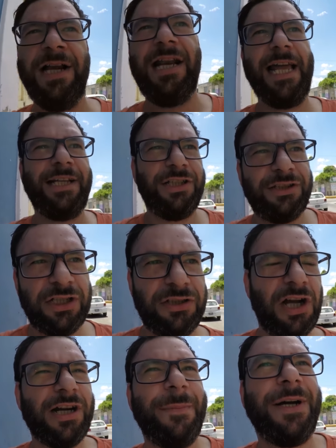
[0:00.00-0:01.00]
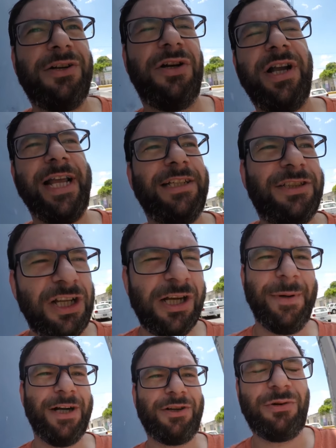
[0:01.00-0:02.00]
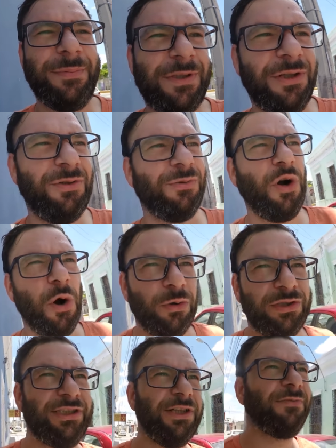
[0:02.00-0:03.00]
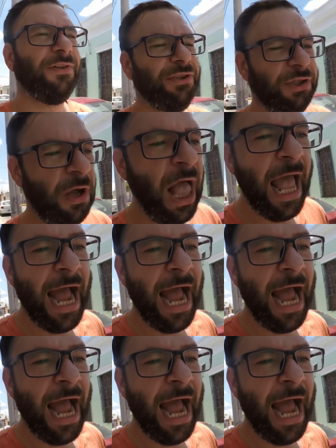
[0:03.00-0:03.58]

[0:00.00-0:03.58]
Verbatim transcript: like just talking about okay let's talk about crypto gold silver so